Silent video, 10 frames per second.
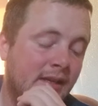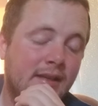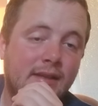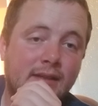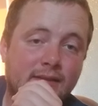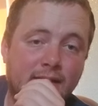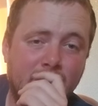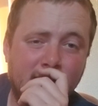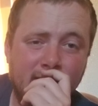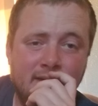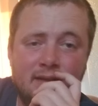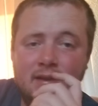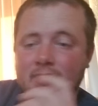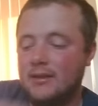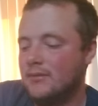It
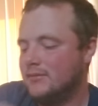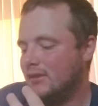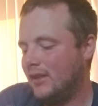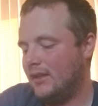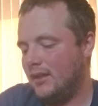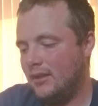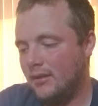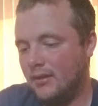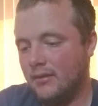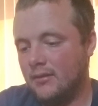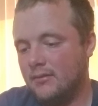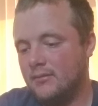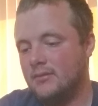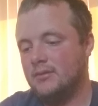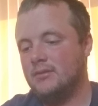was a lady in
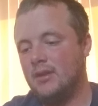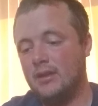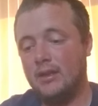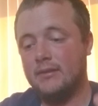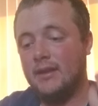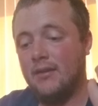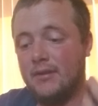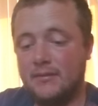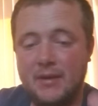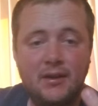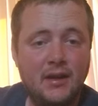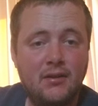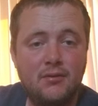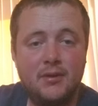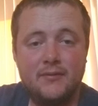a town that's about an
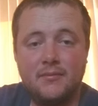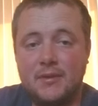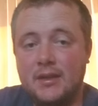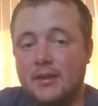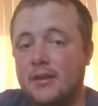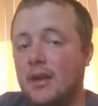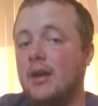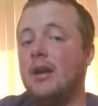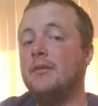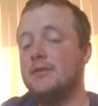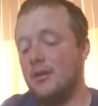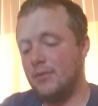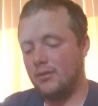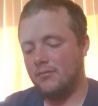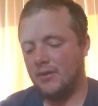hour away from me. I was coming
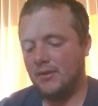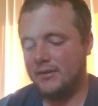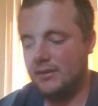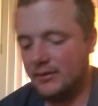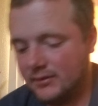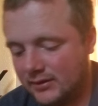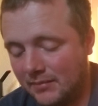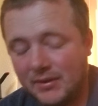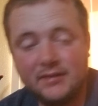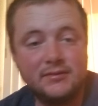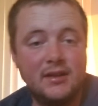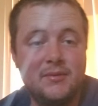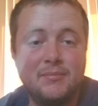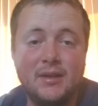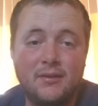home. I went to St. Patrick's Day,
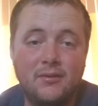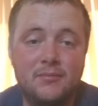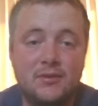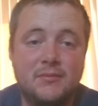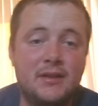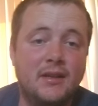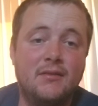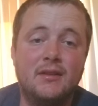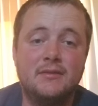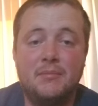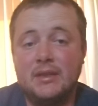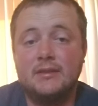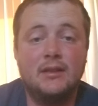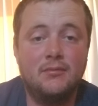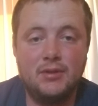went back home because my town does a big
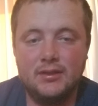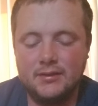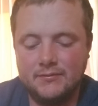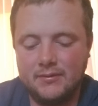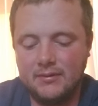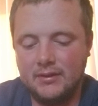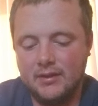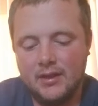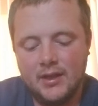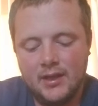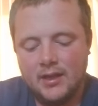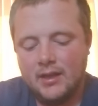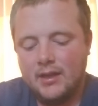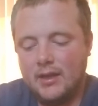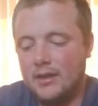celebration for it.
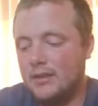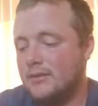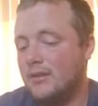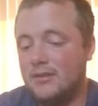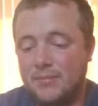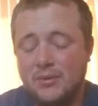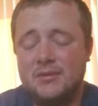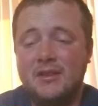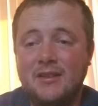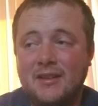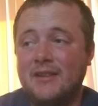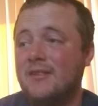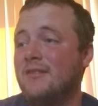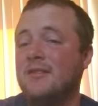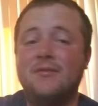And I saw she posted it like
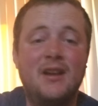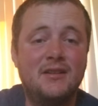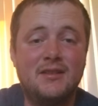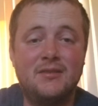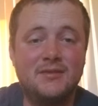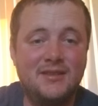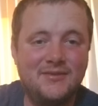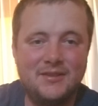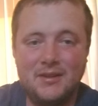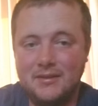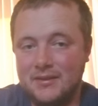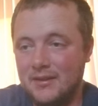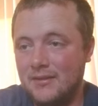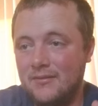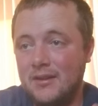literally right as I was leaving
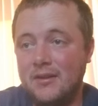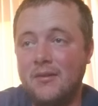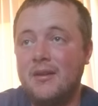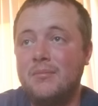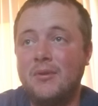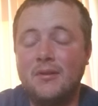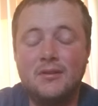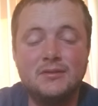the Reno airport.